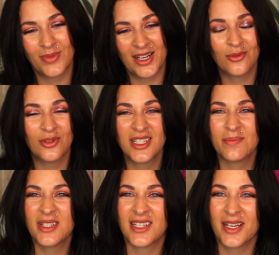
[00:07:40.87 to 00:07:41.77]
But I don't really
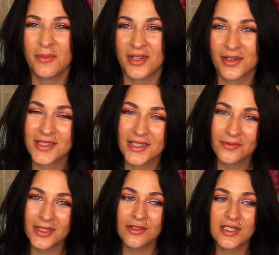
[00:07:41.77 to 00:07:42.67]
spend time in there. Does
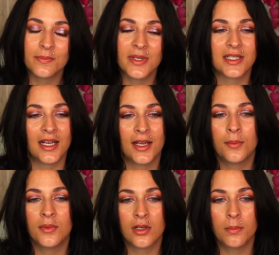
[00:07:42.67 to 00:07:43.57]
anyone else spend time
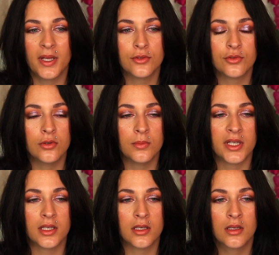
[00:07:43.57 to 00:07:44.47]
in their bedroom?
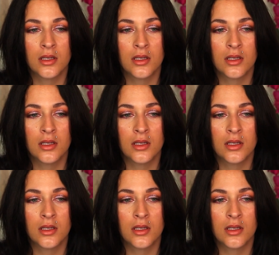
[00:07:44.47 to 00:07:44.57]
Like,